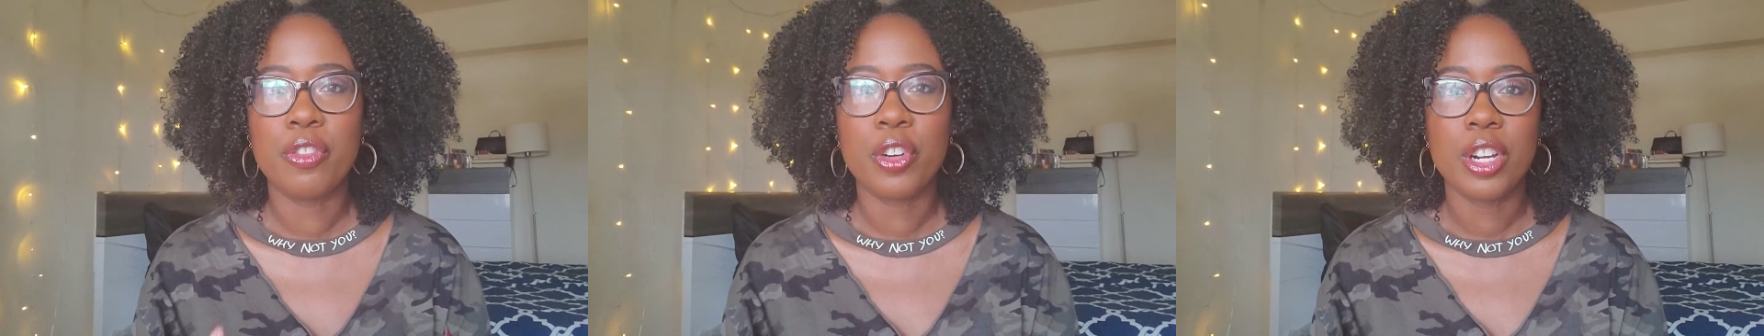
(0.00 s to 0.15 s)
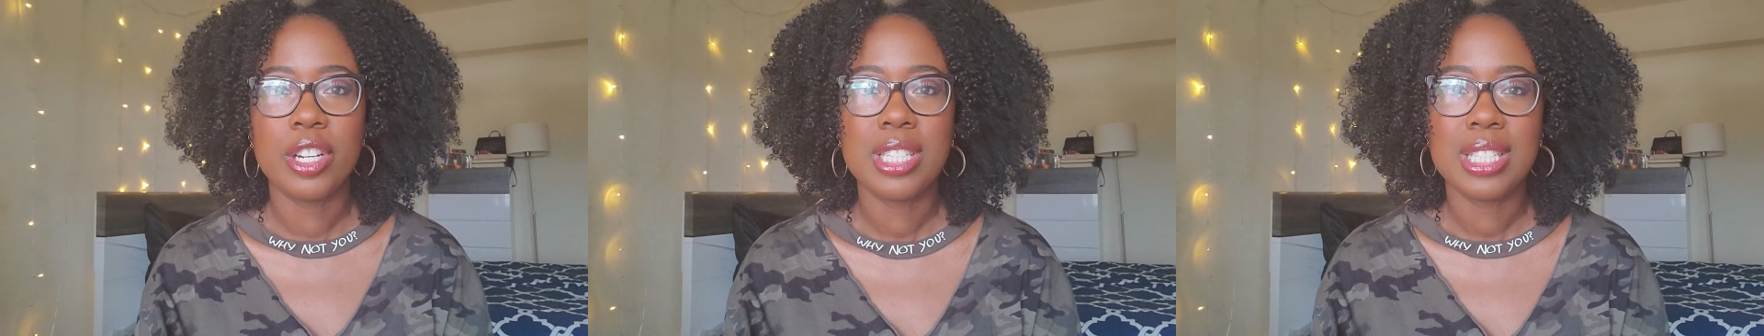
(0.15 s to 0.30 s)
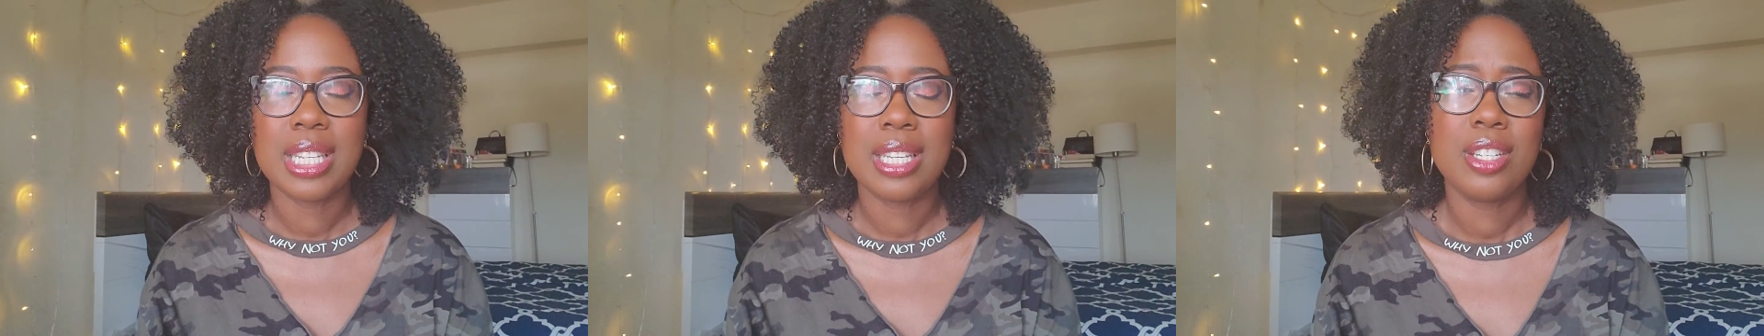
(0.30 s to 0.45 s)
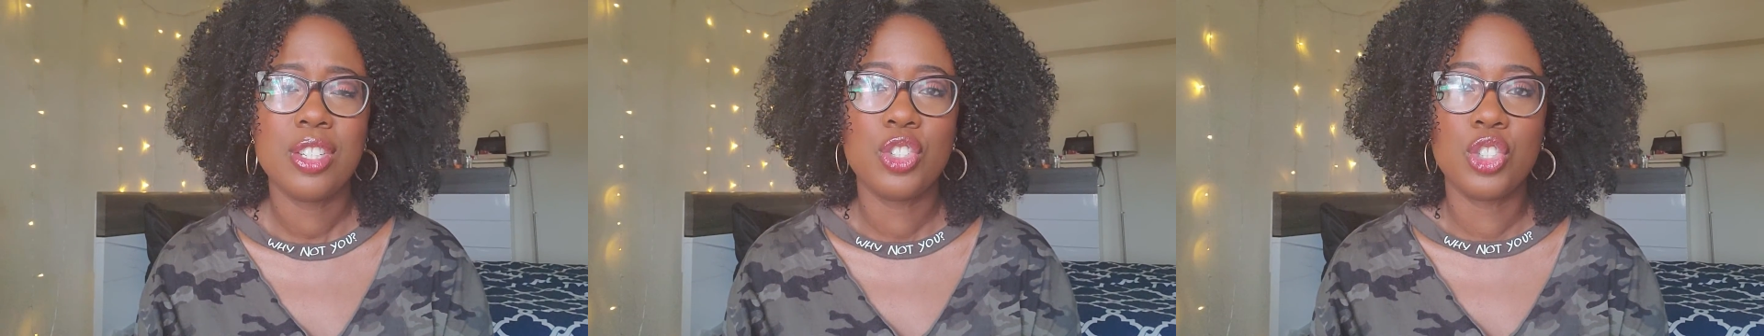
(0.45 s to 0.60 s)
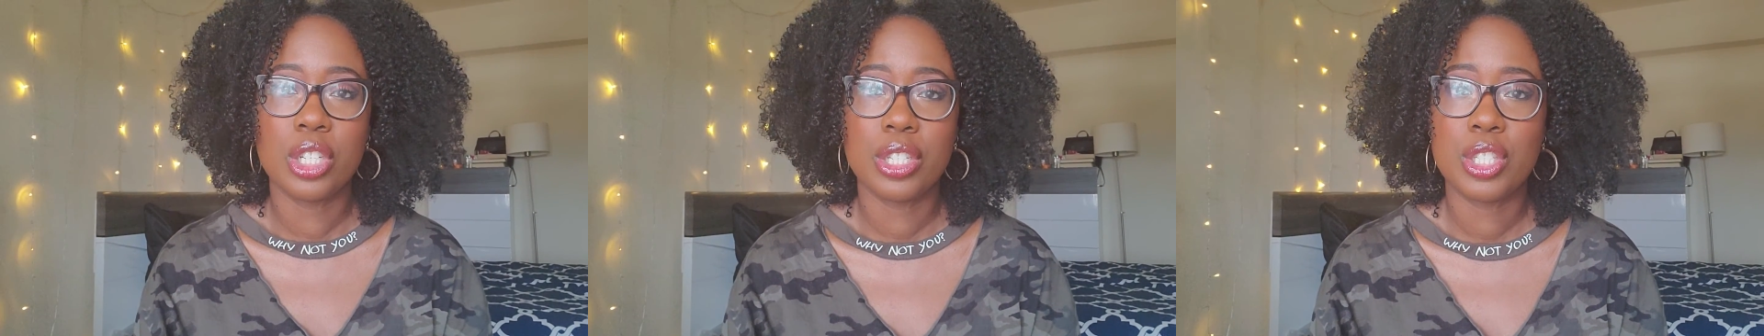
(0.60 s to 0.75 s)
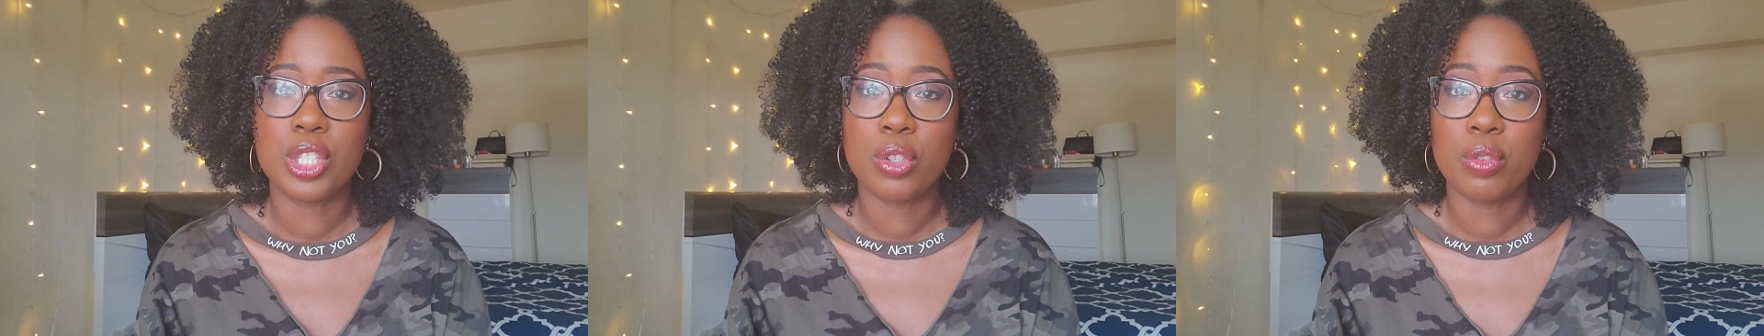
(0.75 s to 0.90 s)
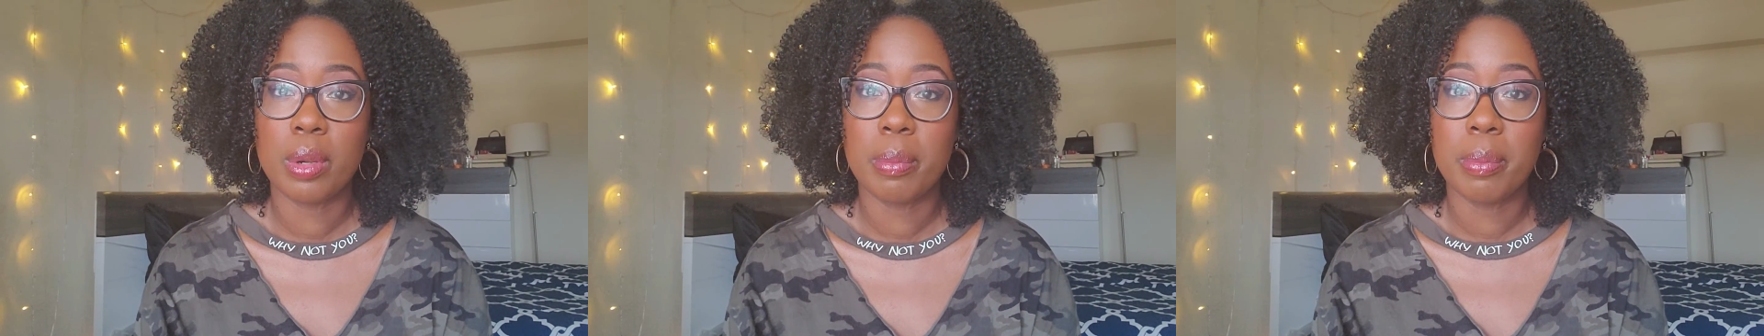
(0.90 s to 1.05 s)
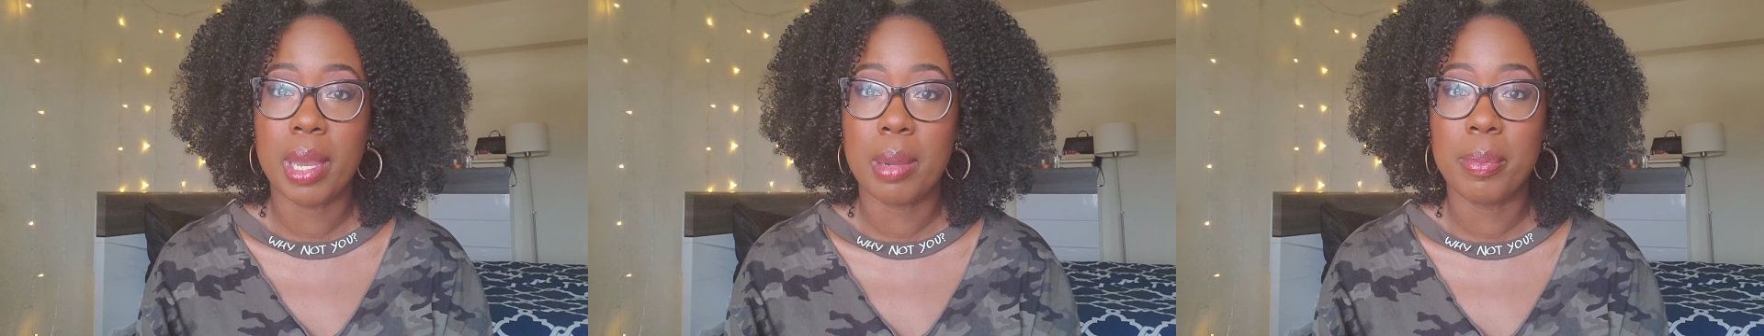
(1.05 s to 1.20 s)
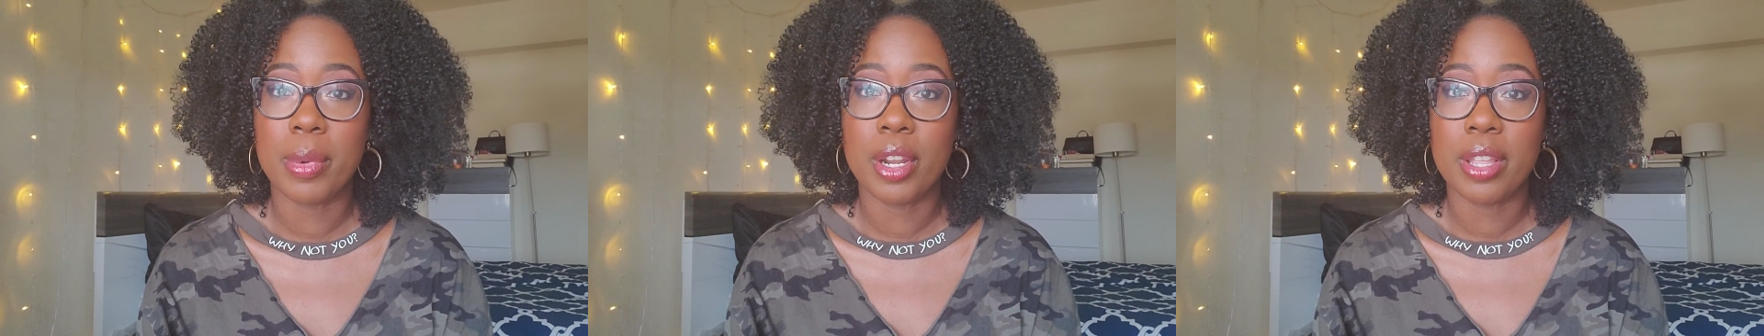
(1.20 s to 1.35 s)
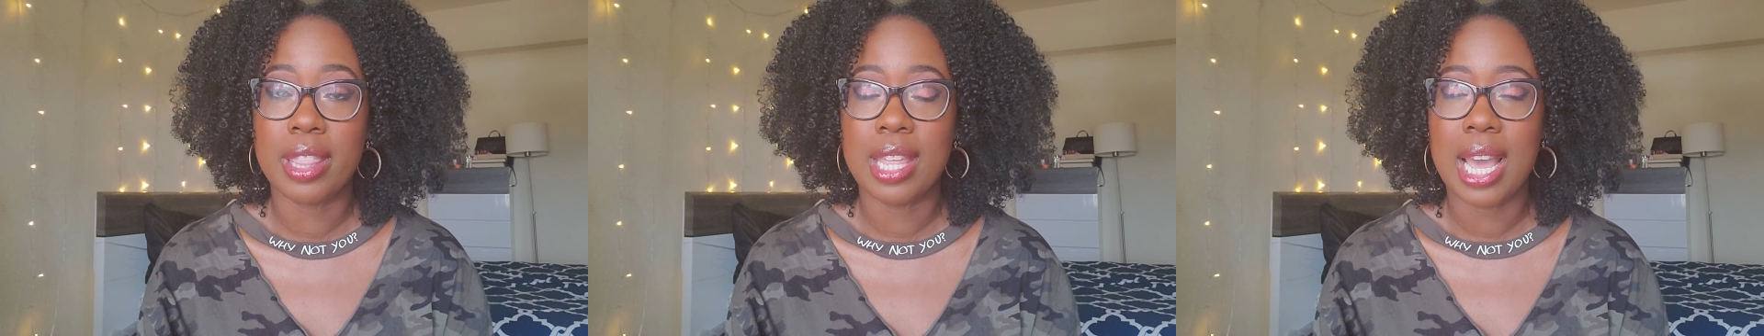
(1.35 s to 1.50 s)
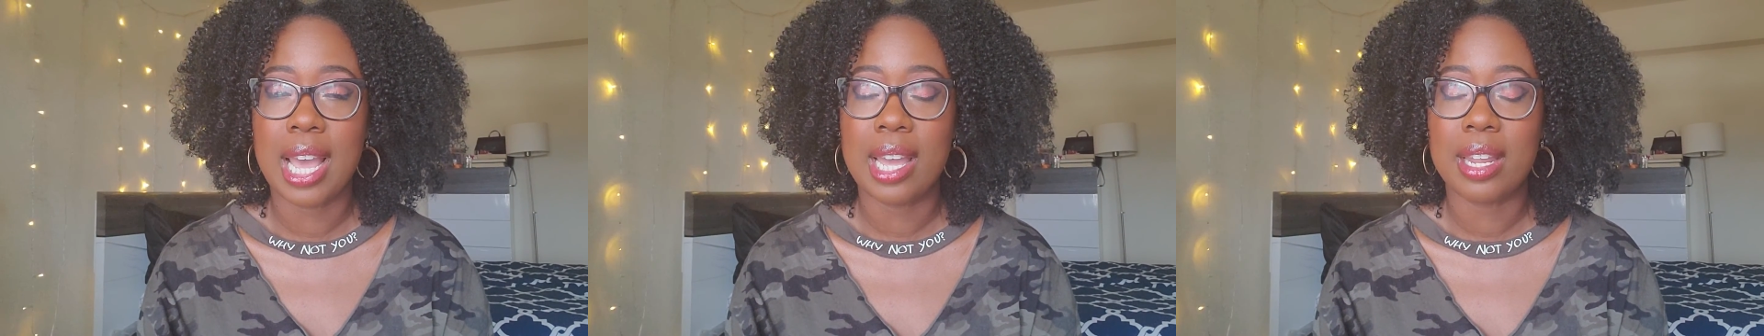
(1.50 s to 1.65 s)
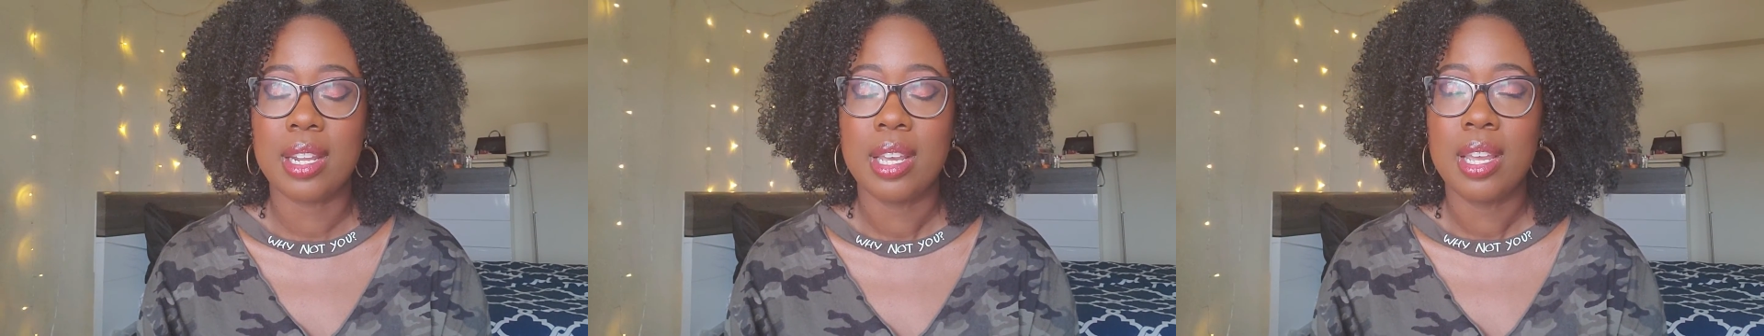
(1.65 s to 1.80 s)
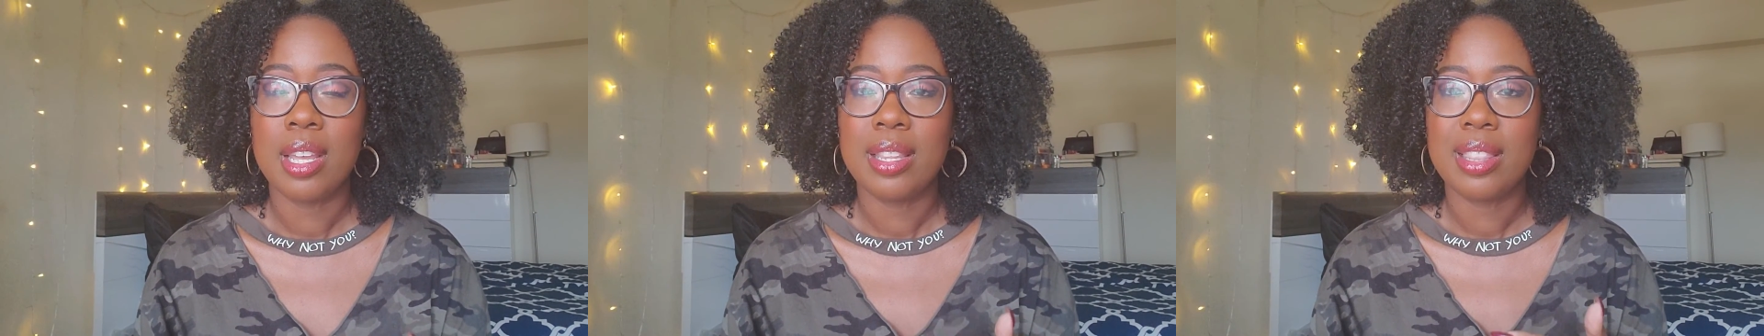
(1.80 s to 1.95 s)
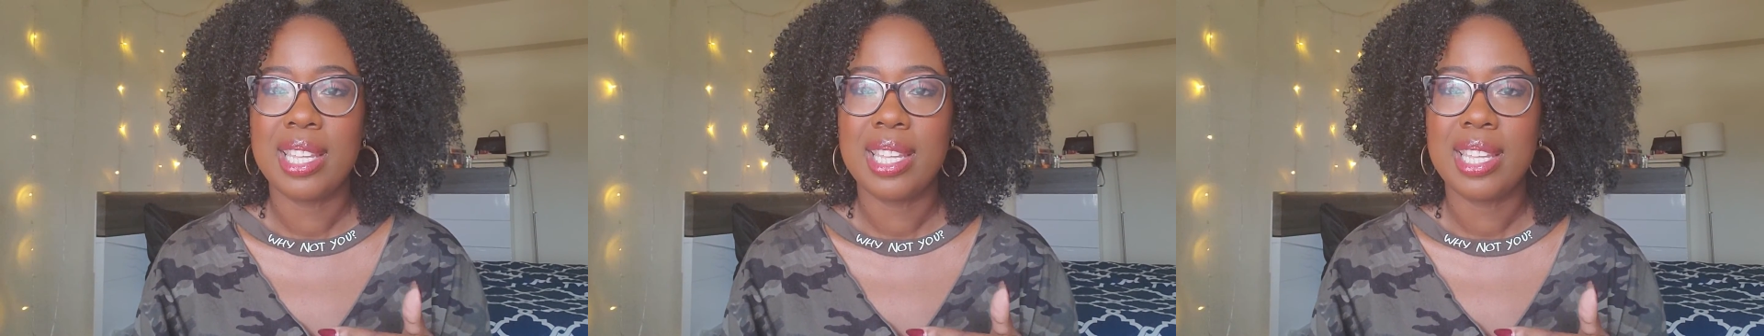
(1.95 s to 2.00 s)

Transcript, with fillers: First thing is just to remember that